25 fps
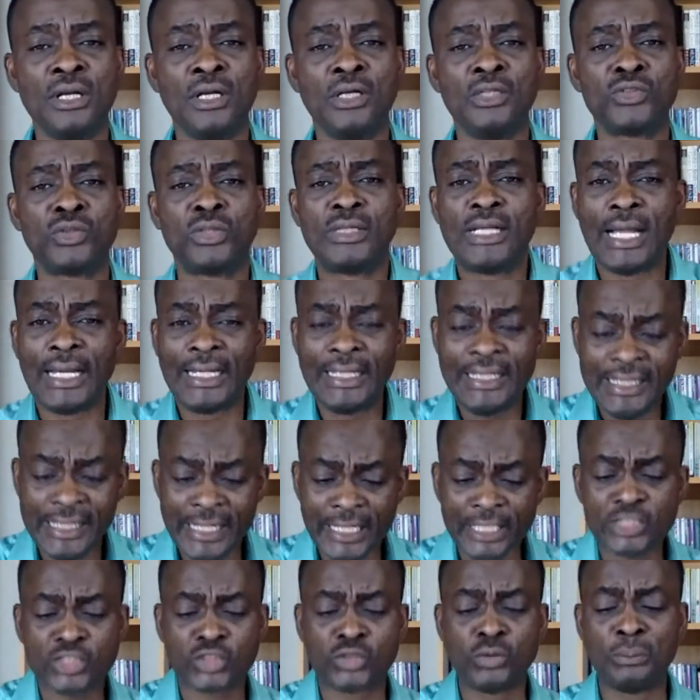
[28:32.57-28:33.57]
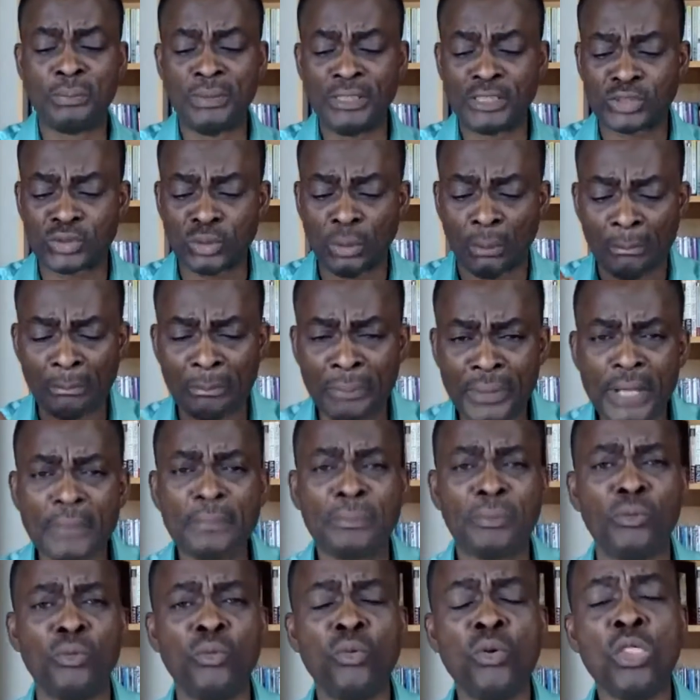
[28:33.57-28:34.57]
So there needs to be some
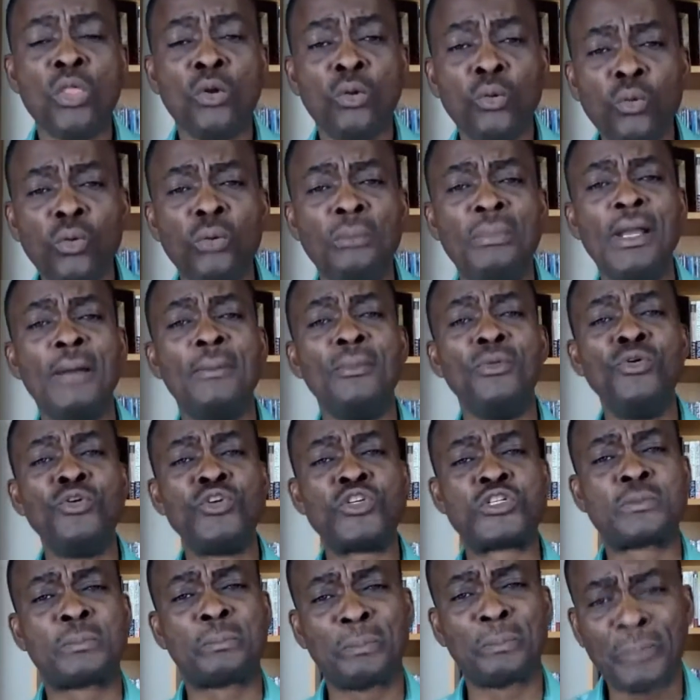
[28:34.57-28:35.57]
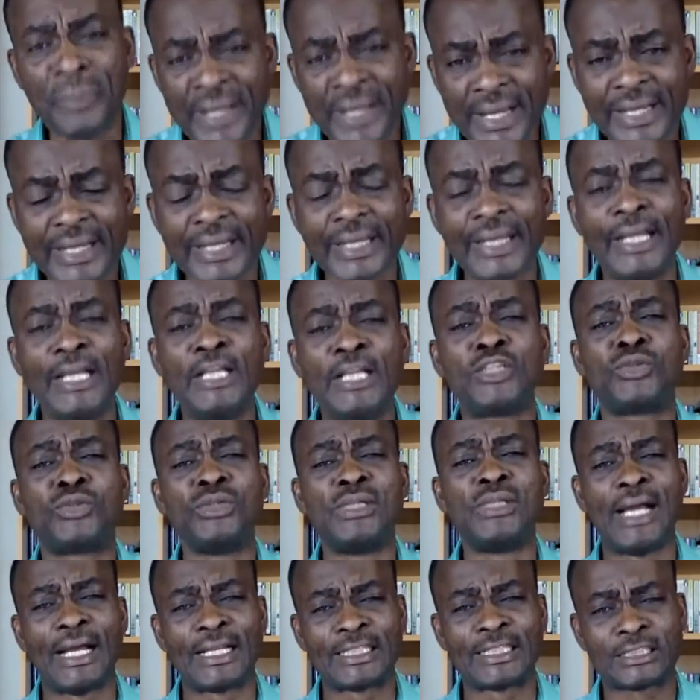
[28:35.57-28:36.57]
people who will be able to speak
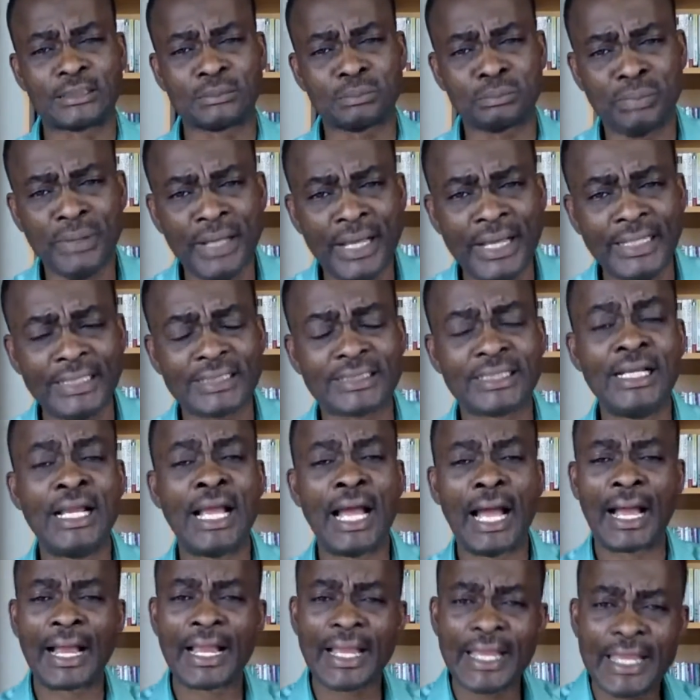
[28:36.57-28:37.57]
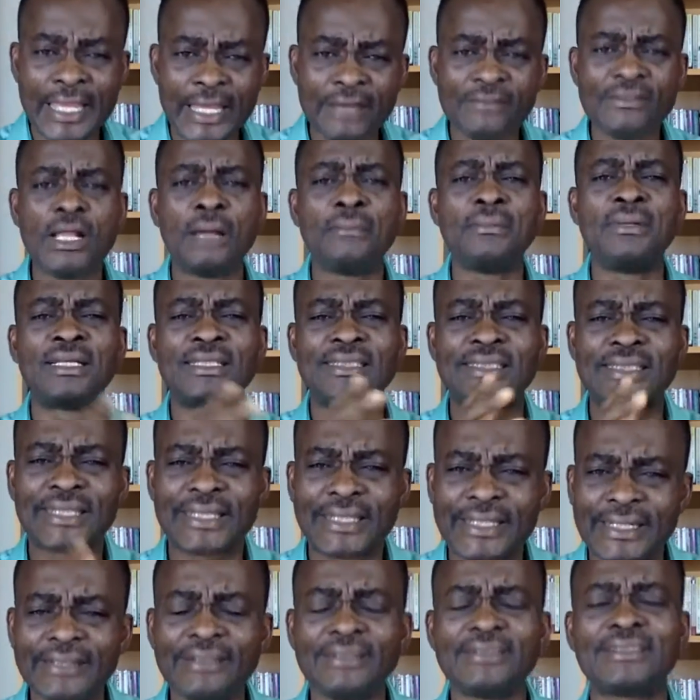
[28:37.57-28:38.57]
into their space and give them the
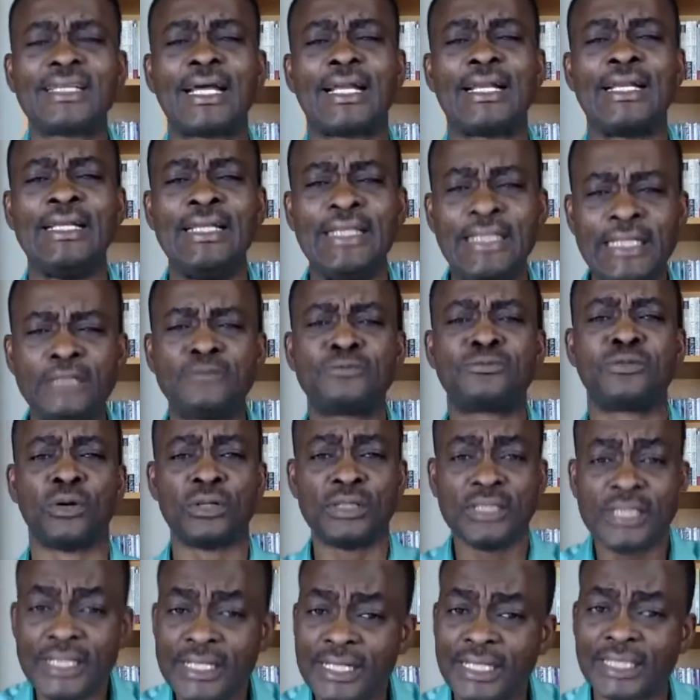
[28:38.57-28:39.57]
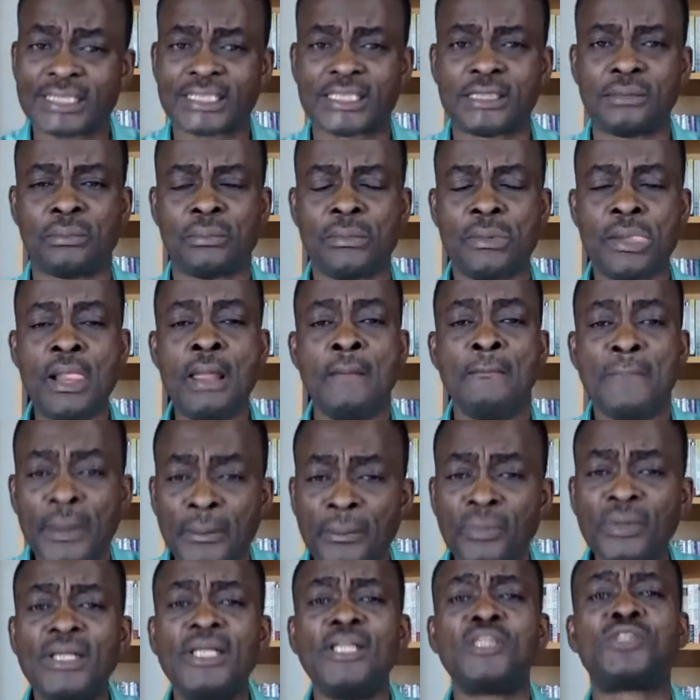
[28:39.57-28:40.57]
skills that they need for leadership.
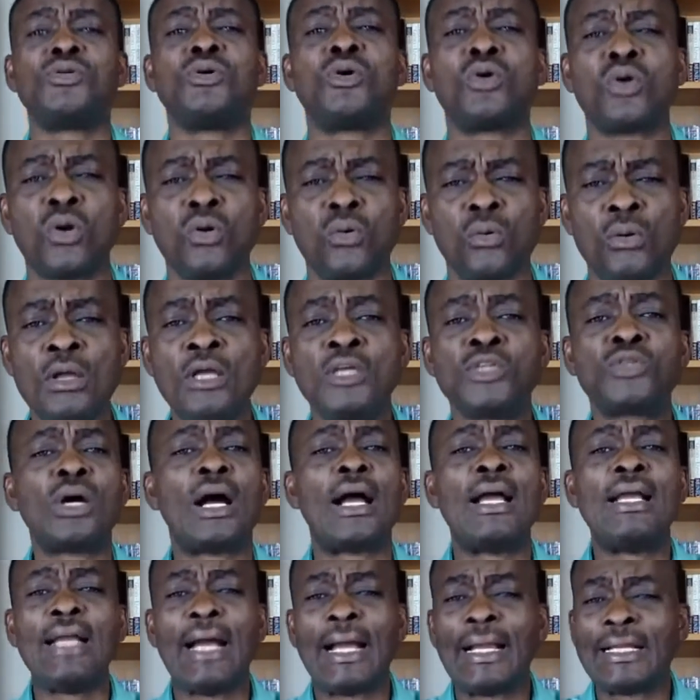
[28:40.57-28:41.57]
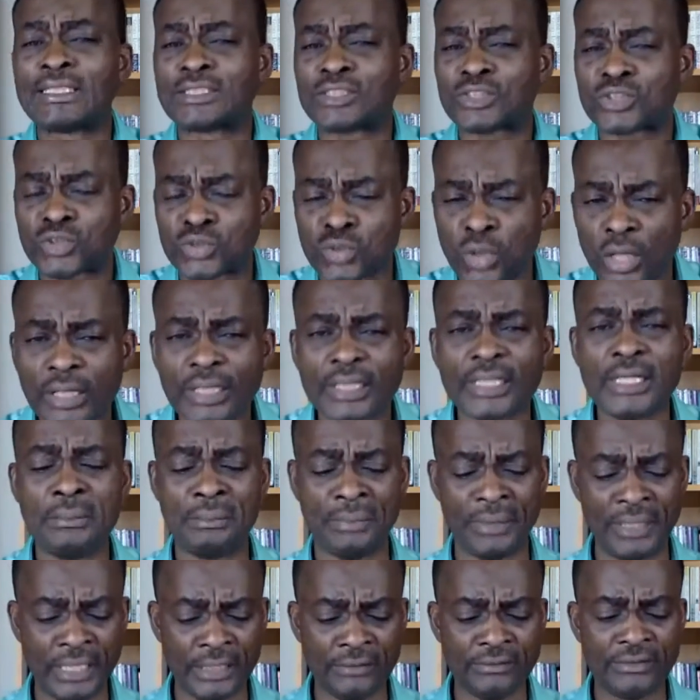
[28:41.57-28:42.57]
People need to grow. So I strongly
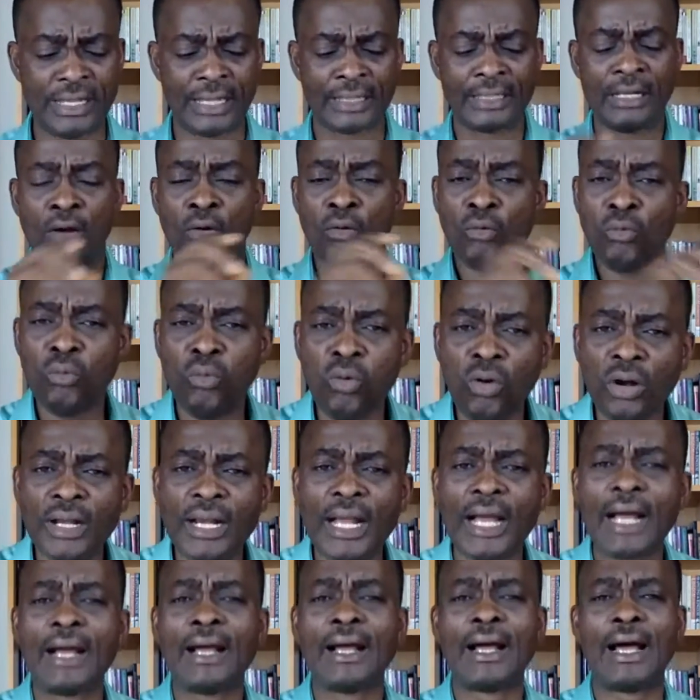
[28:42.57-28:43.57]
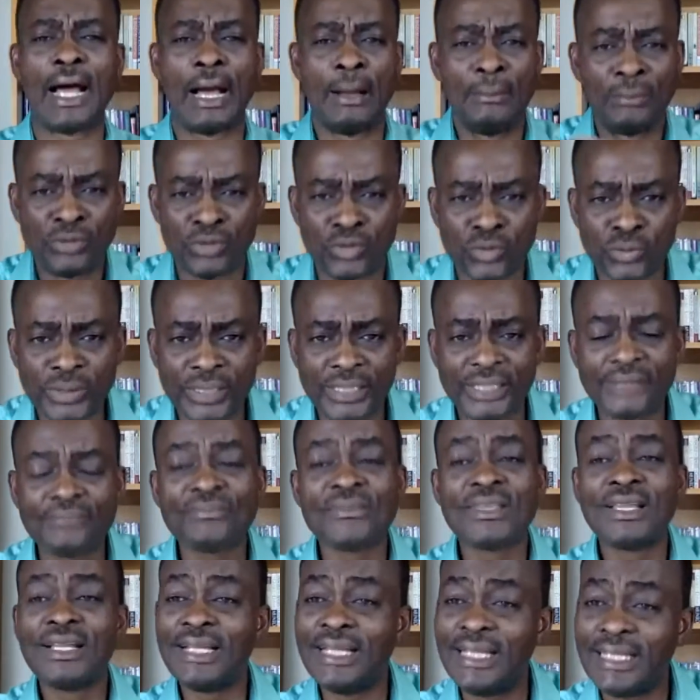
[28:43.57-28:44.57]
believe that what I'm doing
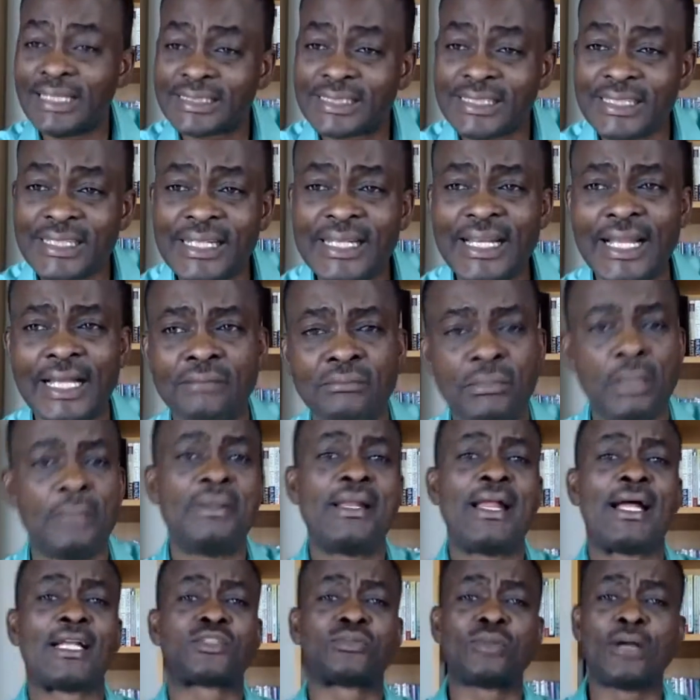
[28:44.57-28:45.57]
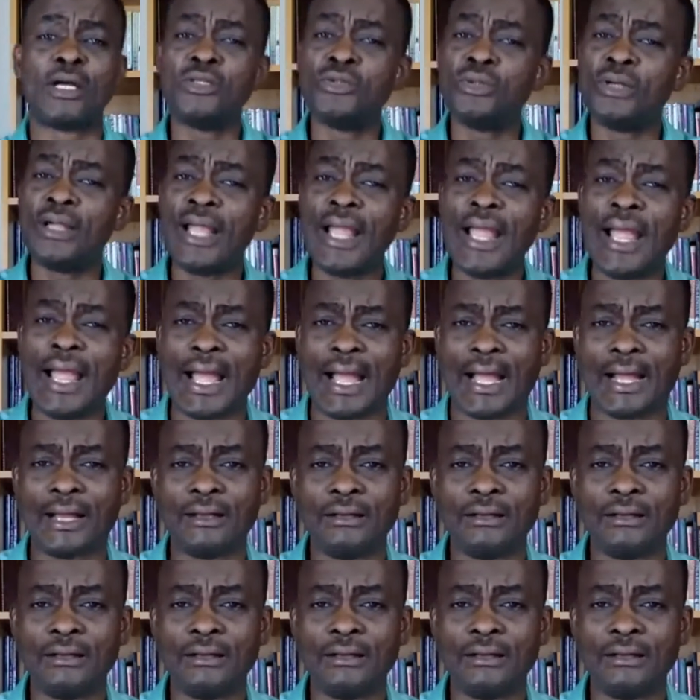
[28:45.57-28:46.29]
is needed. Maybe that's why you're here.